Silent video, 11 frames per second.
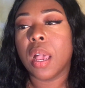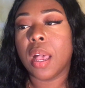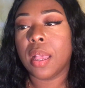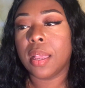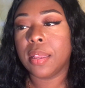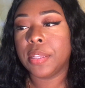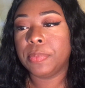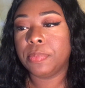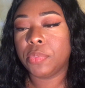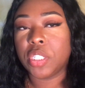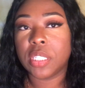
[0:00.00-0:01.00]
Um,
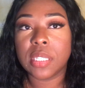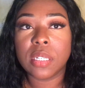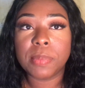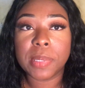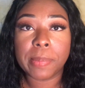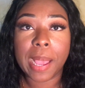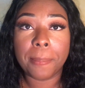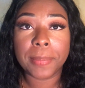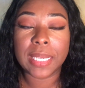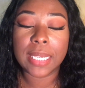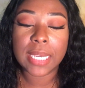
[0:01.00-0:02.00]
just a little bit
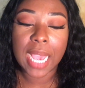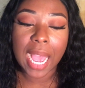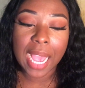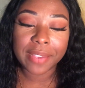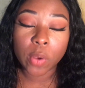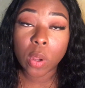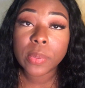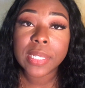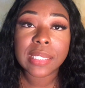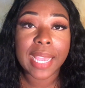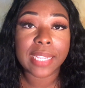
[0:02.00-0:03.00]
about me. I've
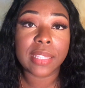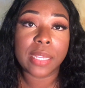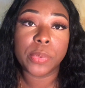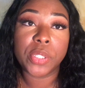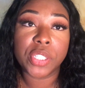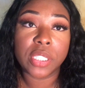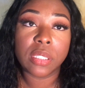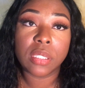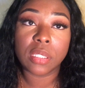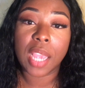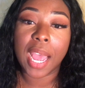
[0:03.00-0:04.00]
always liked
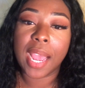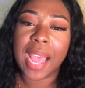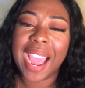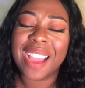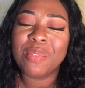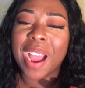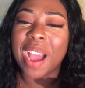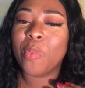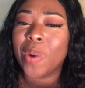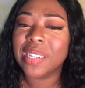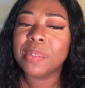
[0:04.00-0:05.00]
languages. I I, I
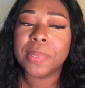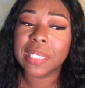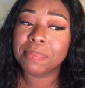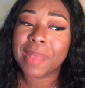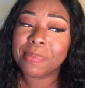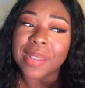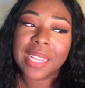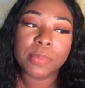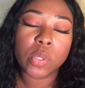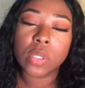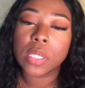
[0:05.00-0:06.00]
want to believe my
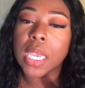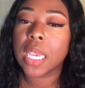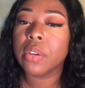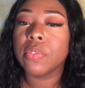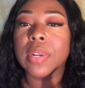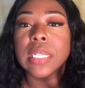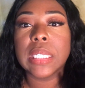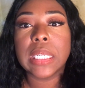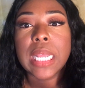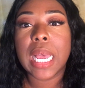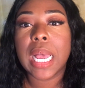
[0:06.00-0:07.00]
mom used to hang around
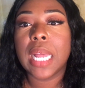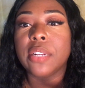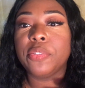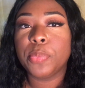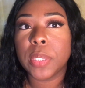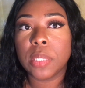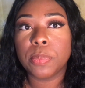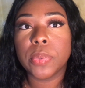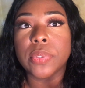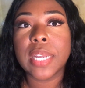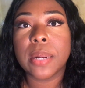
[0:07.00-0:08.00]
a lot of
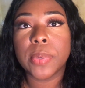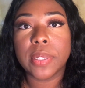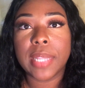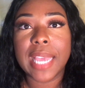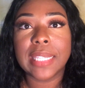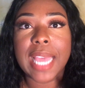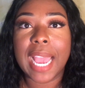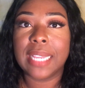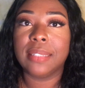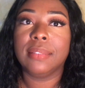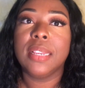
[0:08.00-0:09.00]
people that were like
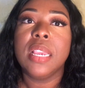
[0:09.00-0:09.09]
Latin.